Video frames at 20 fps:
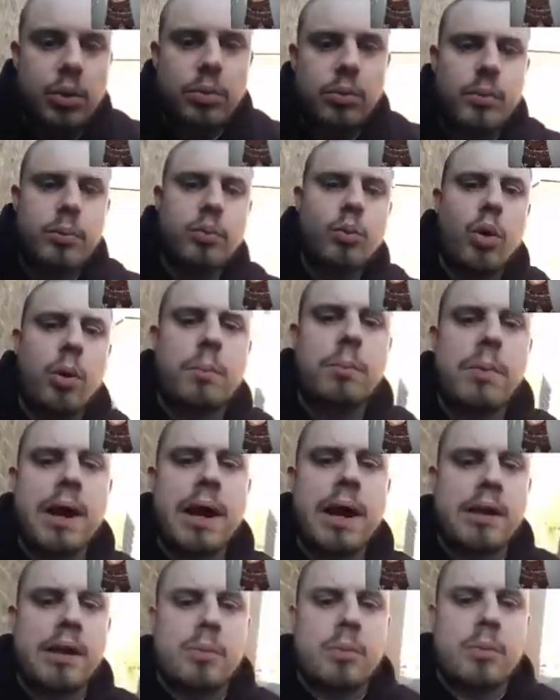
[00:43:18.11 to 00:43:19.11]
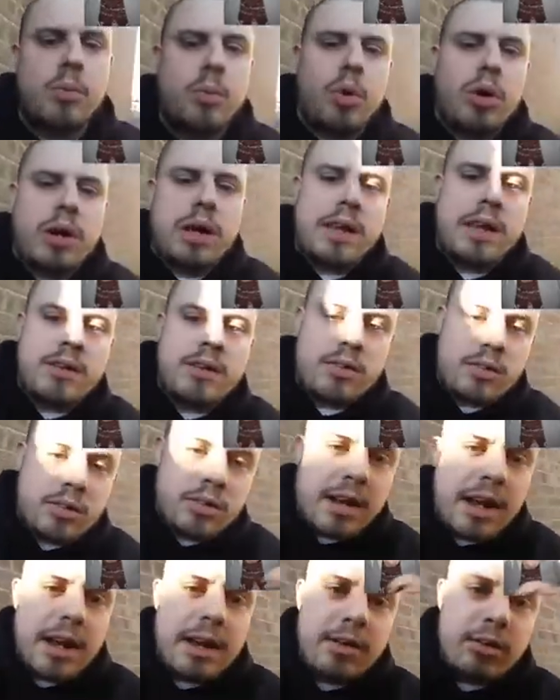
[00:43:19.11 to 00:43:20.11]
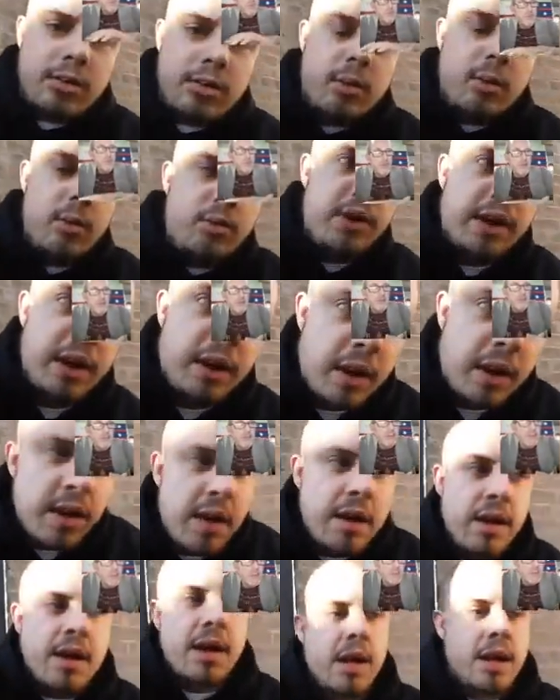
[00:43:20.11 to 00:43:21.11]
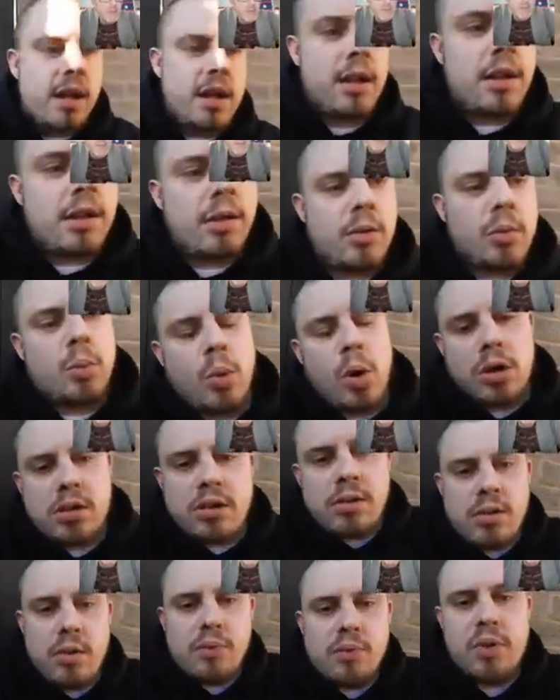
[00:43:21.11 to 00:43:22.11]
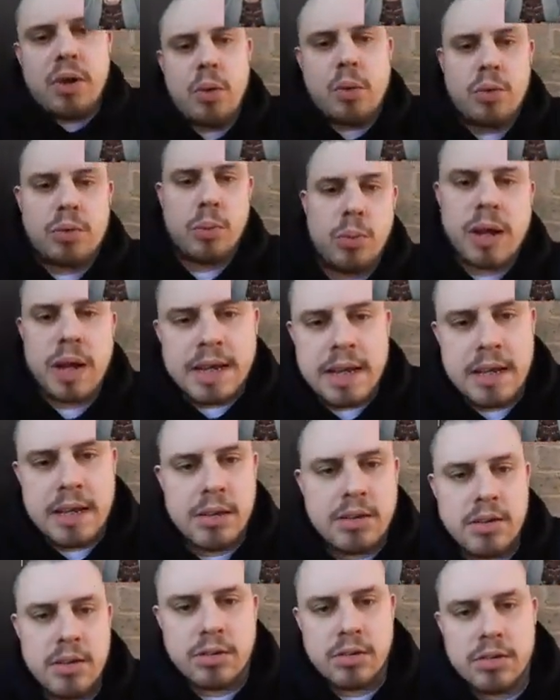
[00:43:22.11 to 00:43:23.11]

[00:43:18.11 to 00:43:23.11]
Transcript: what made him what he is today, sort of thing. Why does he feel the way he does?